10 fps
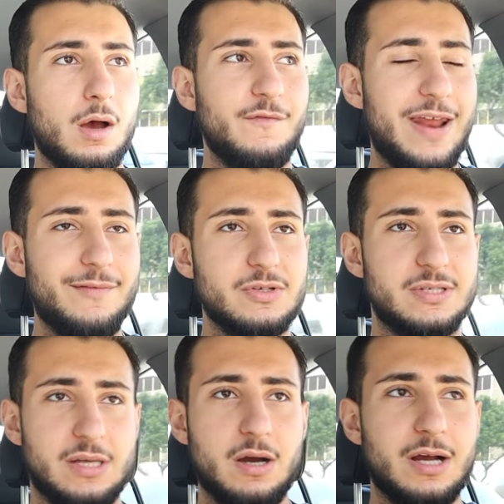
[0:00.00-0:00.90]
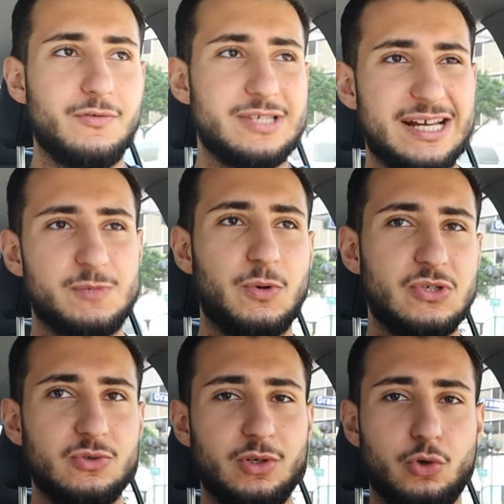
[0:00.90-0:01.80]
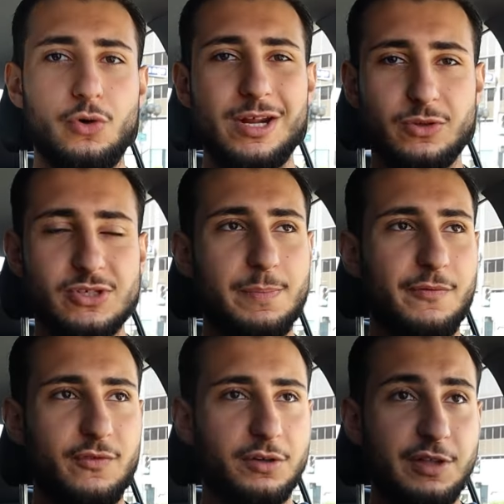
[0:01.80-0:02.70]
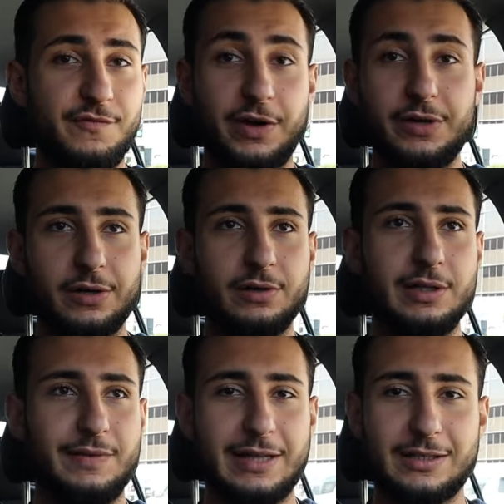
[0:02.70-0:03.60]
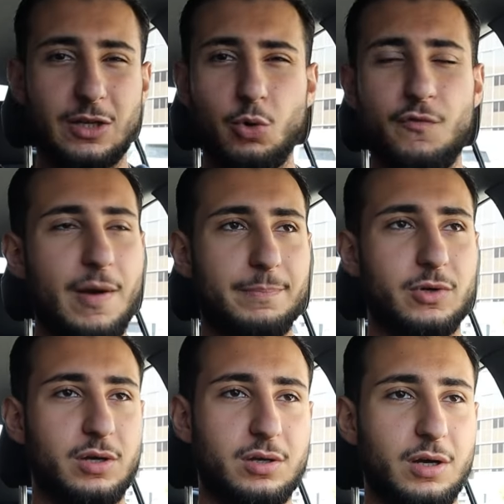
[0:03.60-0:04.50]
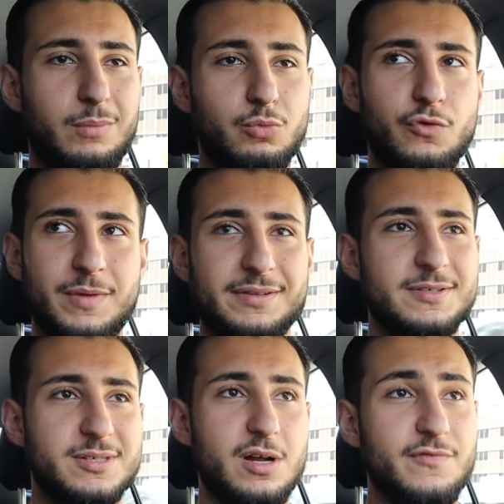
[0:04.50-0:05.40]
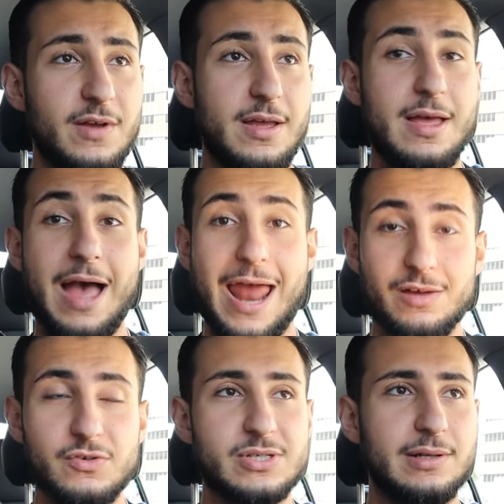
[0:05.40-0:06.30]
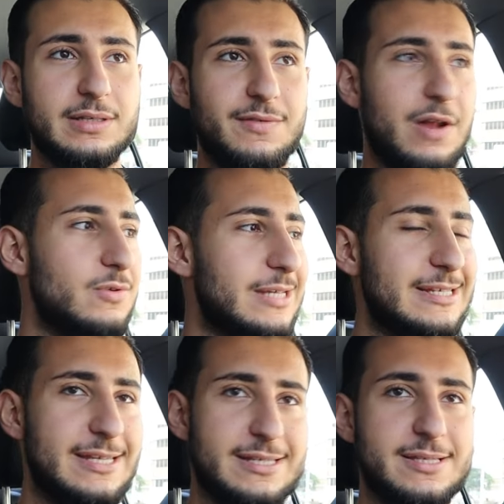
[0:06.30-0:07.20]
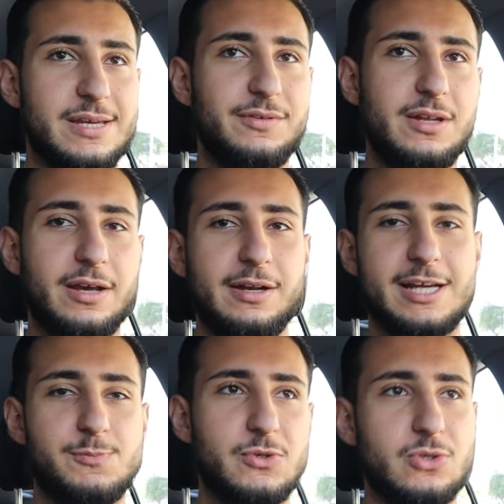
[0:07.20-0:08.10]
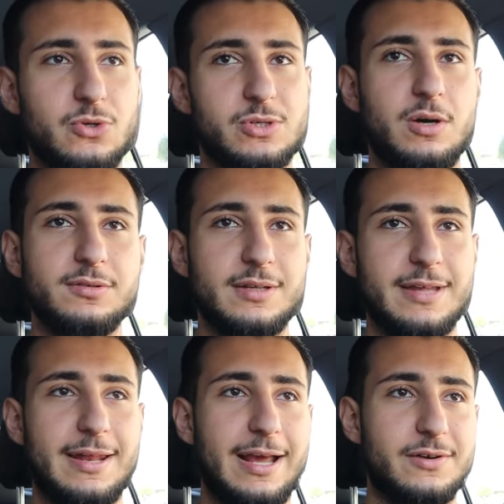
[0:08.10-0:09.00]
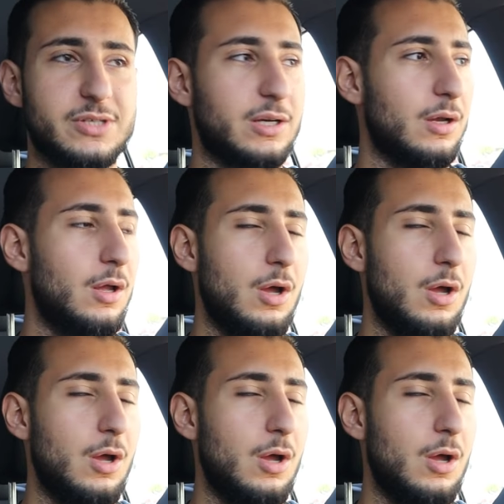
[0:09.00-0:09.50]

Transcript: when I was young, I was exposed to quitting those type of content very early with like the nofap uh, movement and stuff. And I was lucky when I was like sixteen, seventeen, I got exposed to those content, and like, I was like,